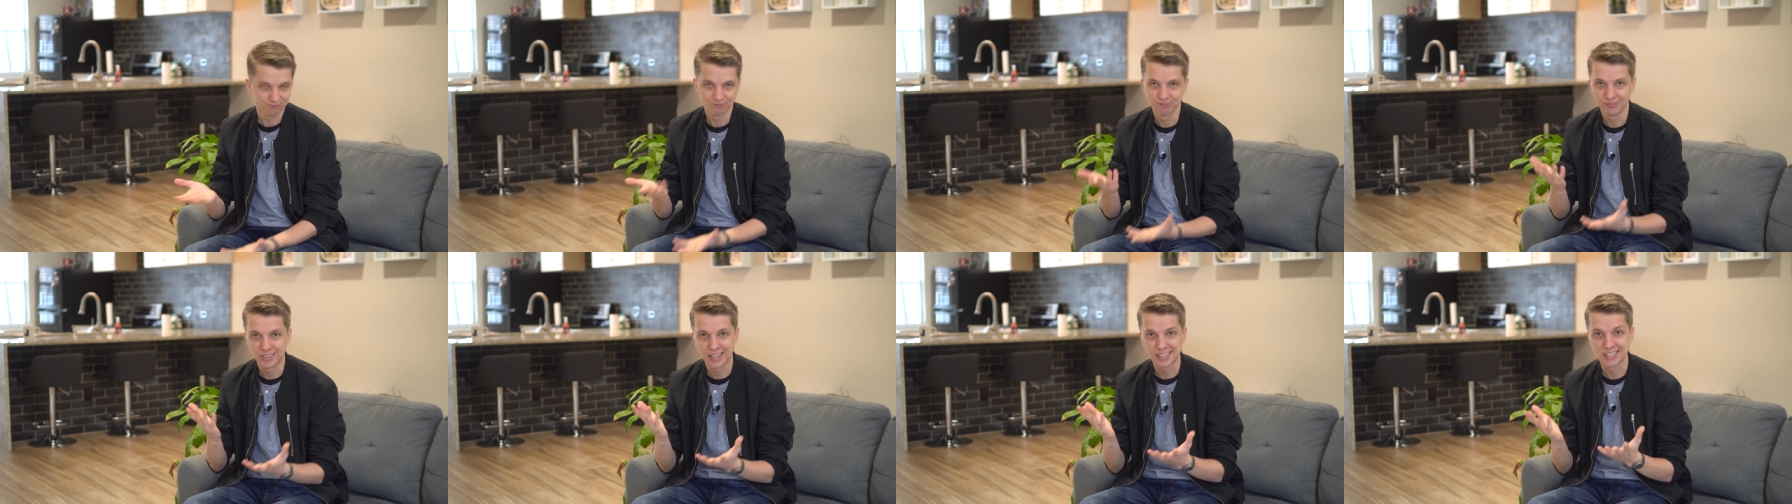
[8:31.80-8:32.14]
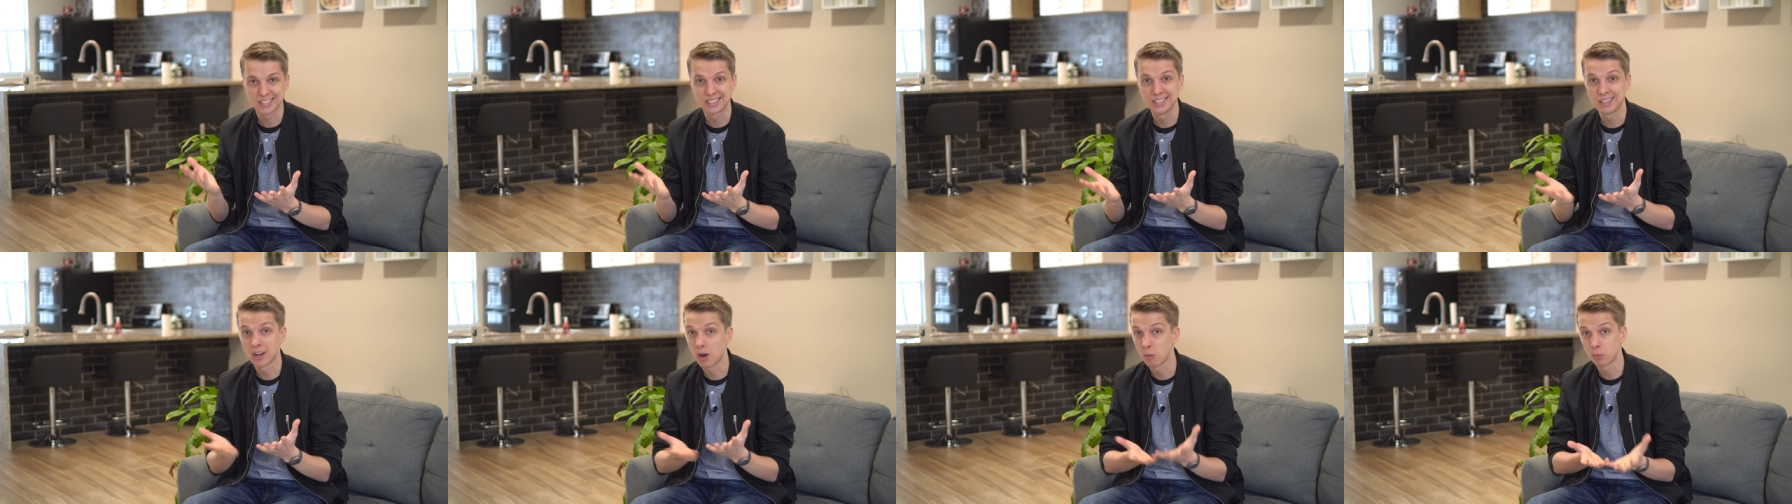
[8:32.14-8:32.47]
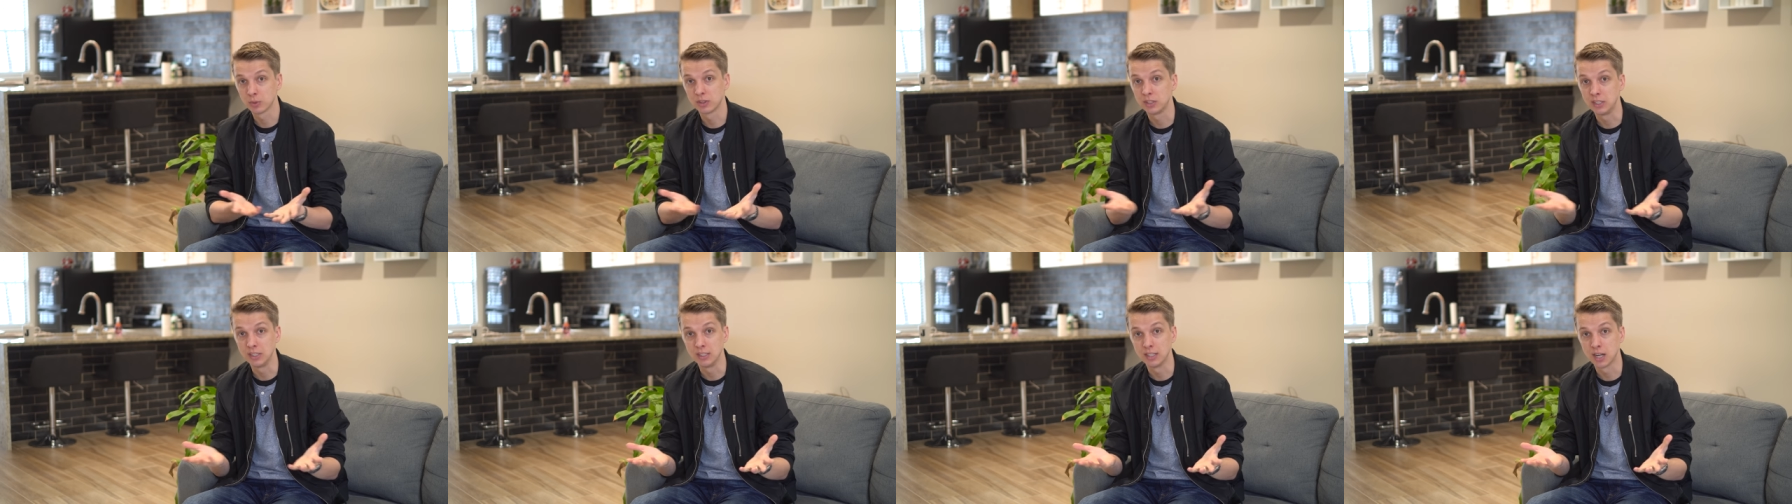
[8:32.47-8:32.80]
that's not
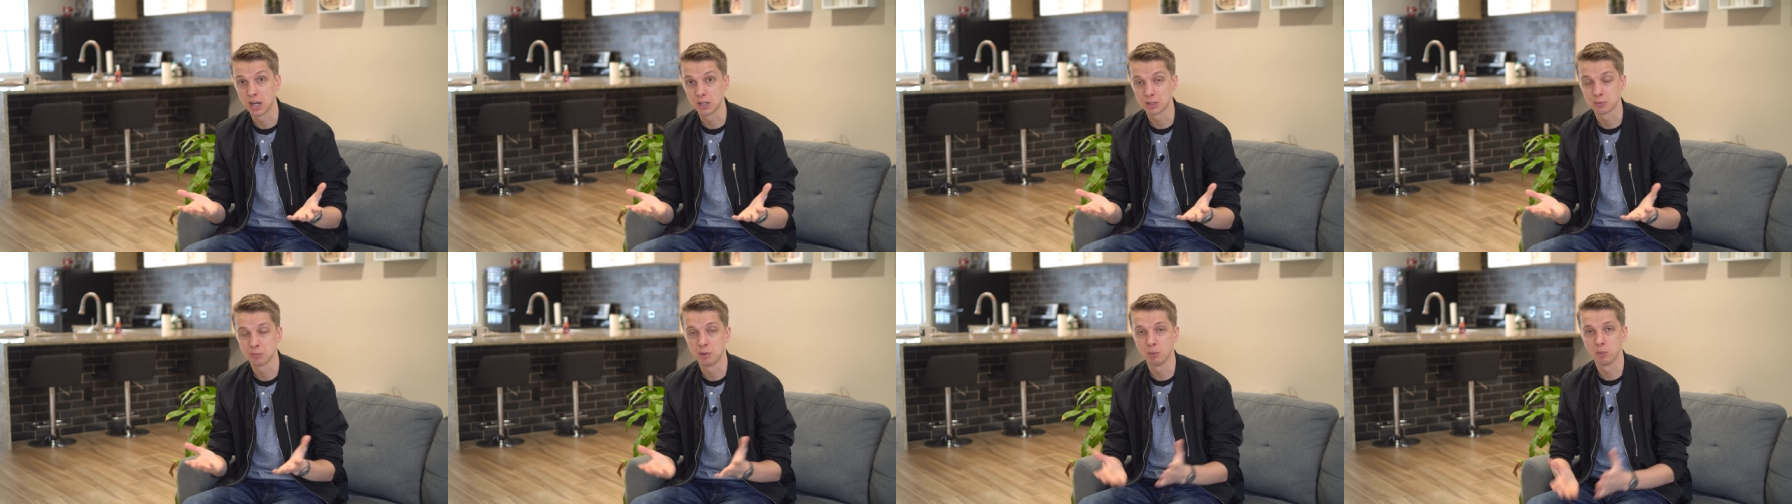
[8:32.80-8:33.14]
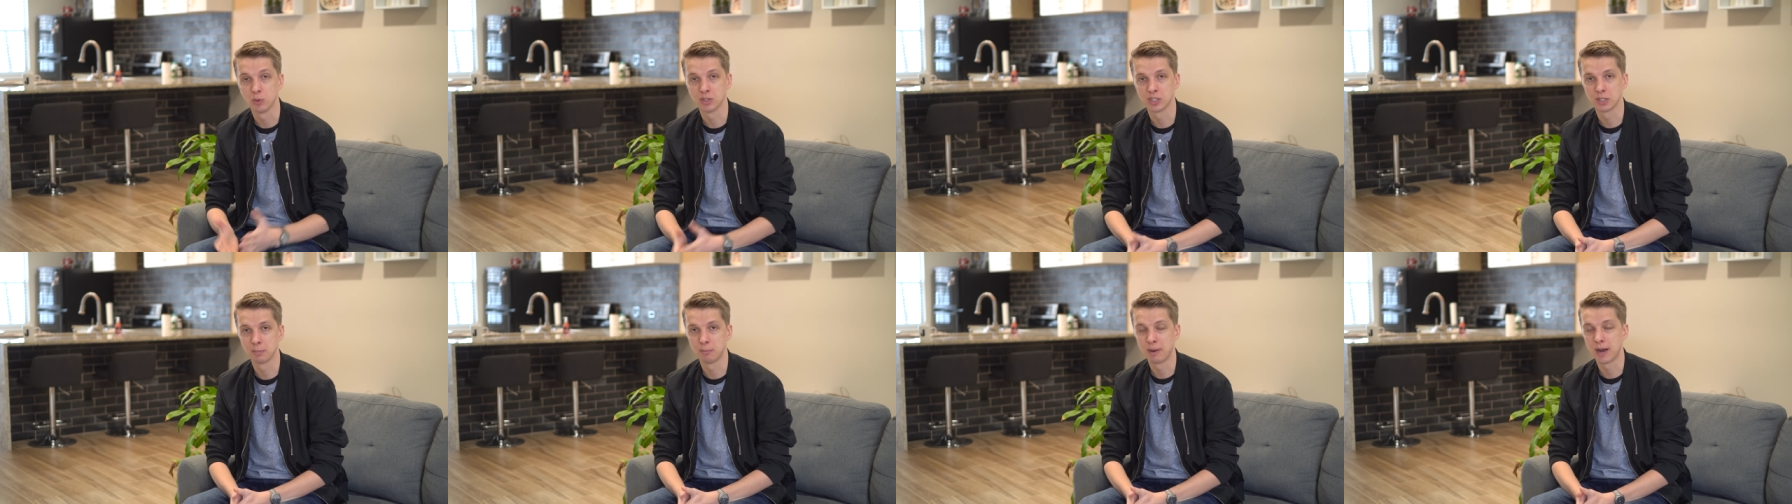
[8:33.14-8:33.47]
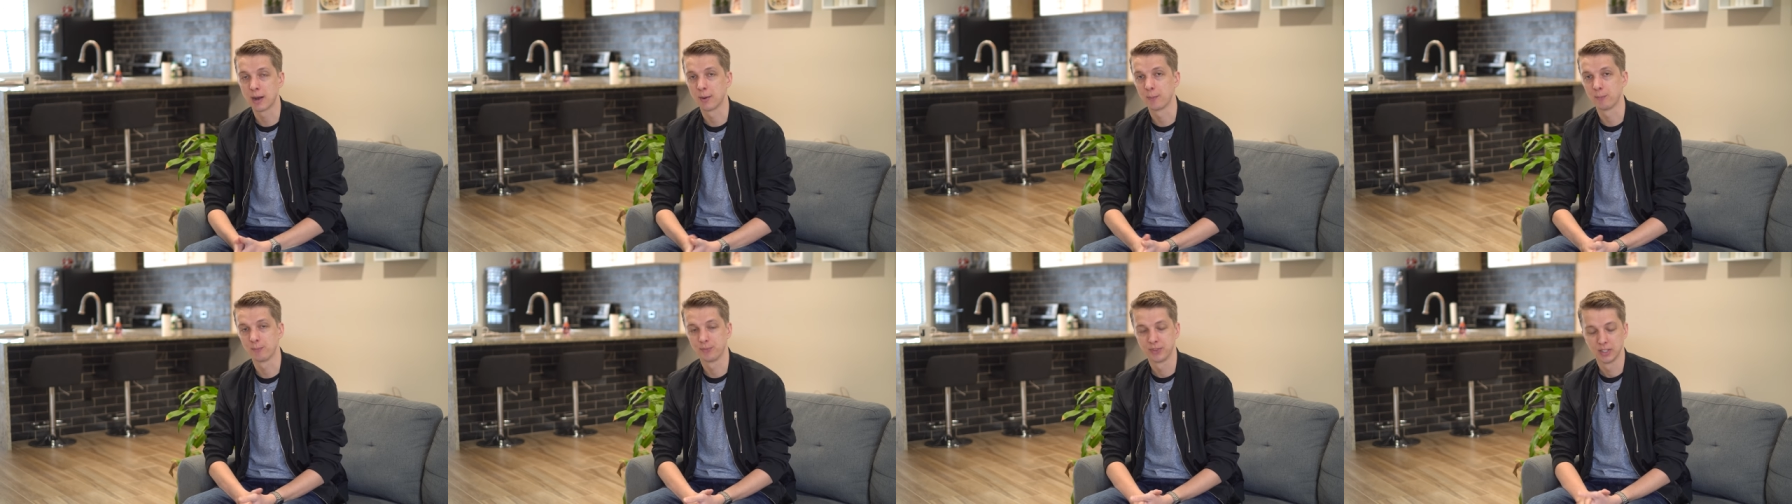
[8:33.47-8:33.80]
what the announcement was
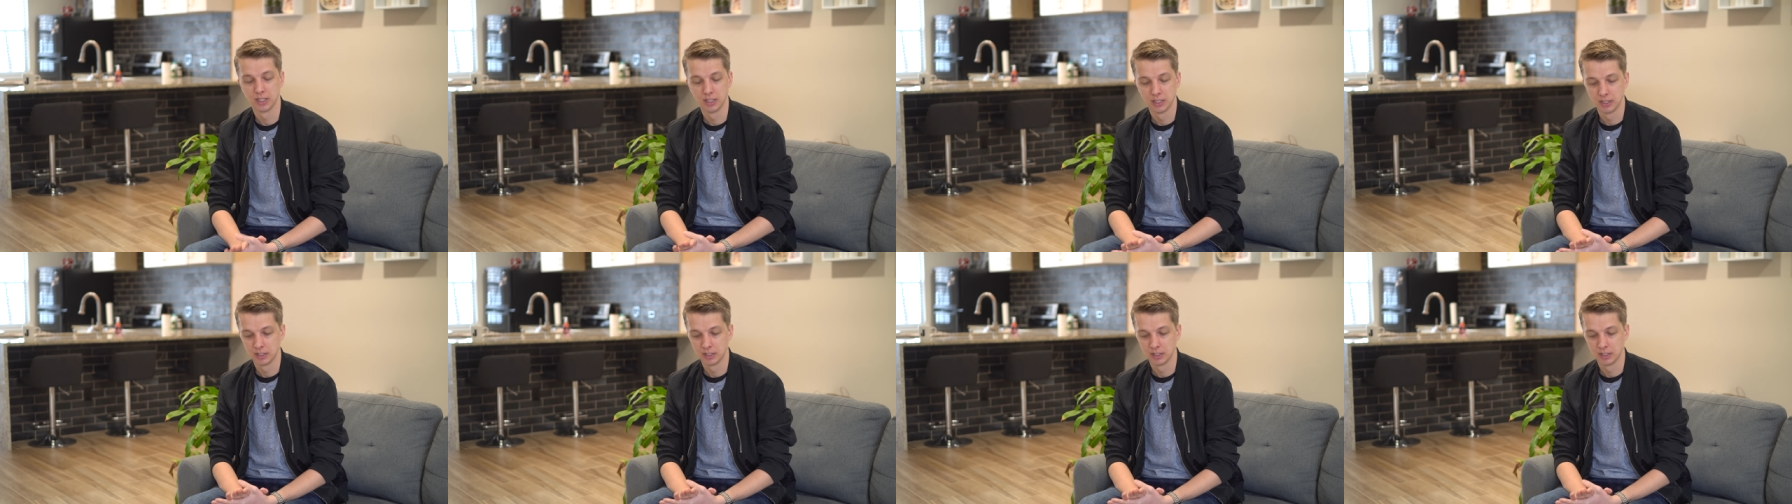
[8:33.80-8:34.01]
about.